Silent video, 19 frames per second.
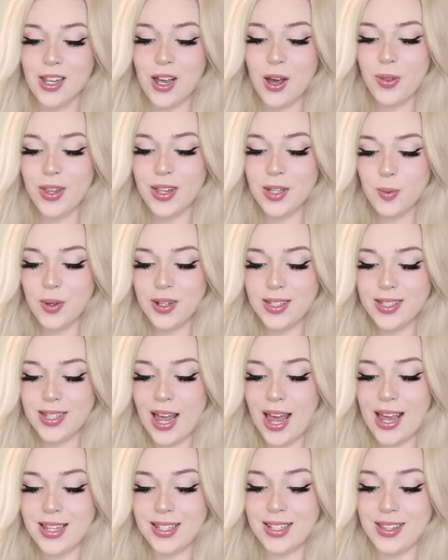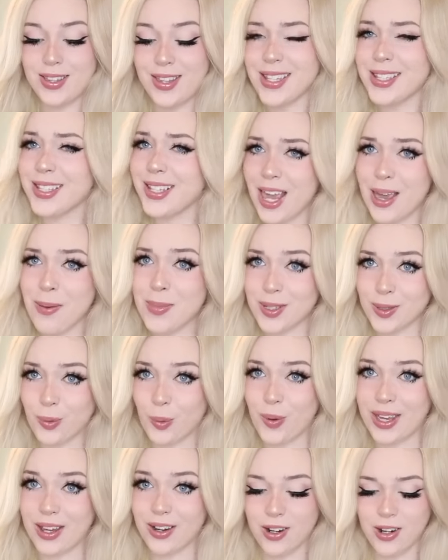So this one says, this game is
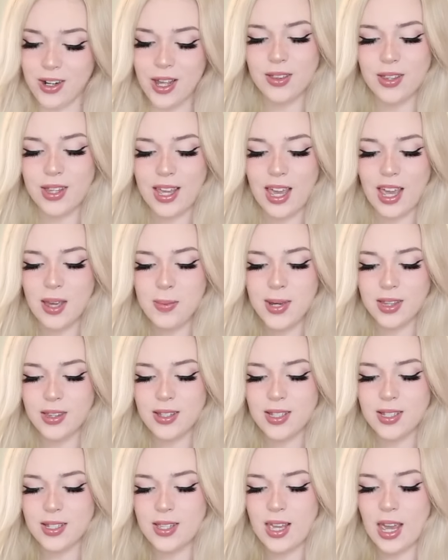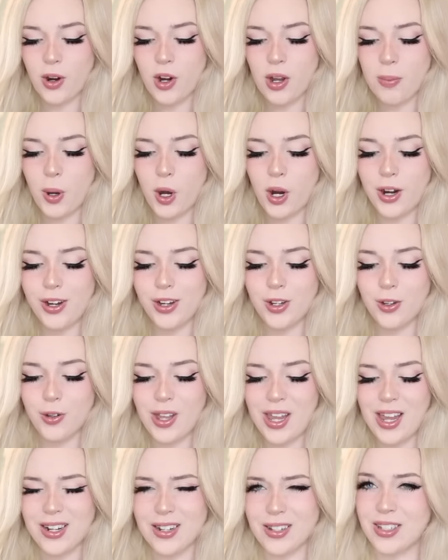weird. The game at the scary part, you'll
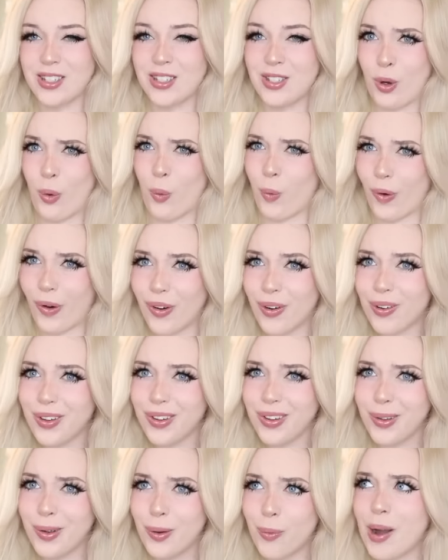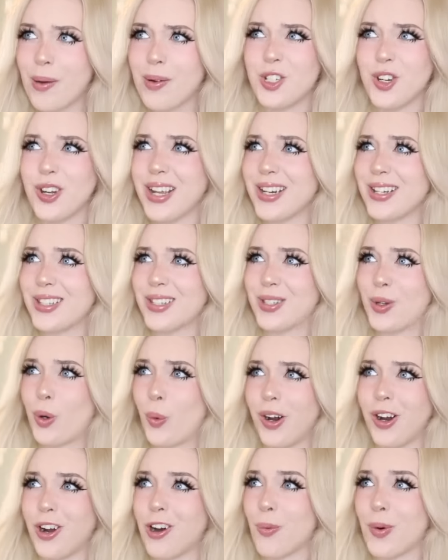eat a squirrel? Why would you eat a
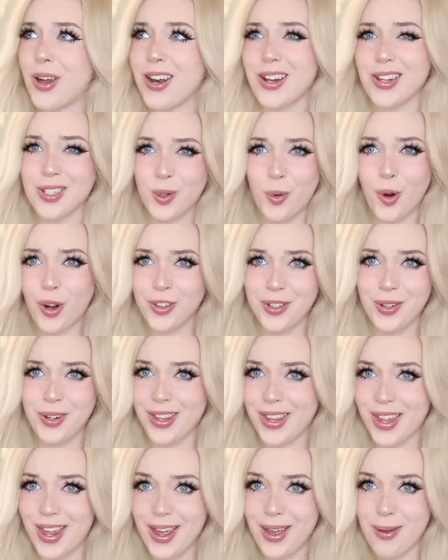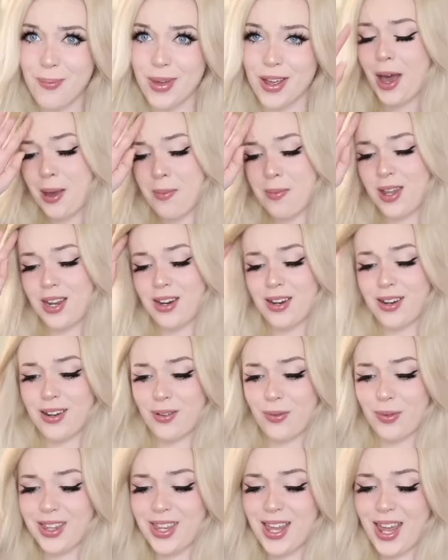squirrel? What did a squirrel do to them? I mean,
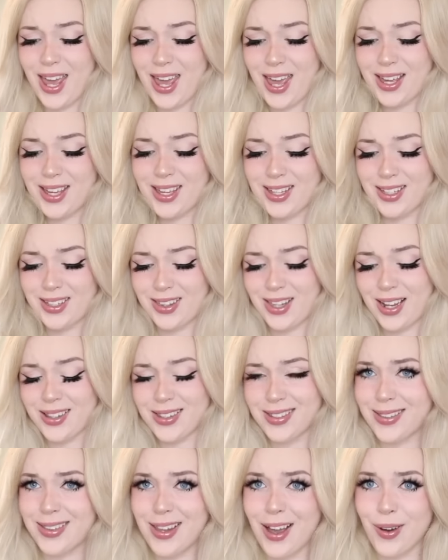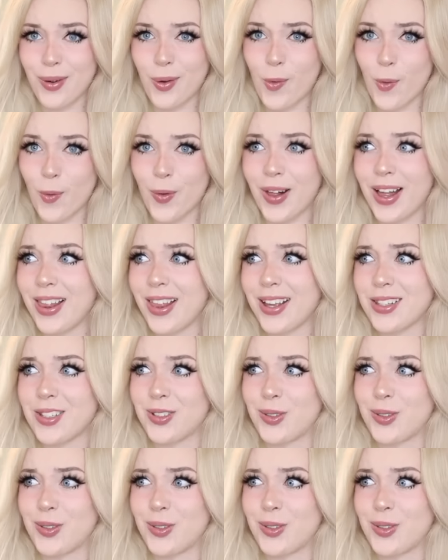what the heck? That's not cool. I like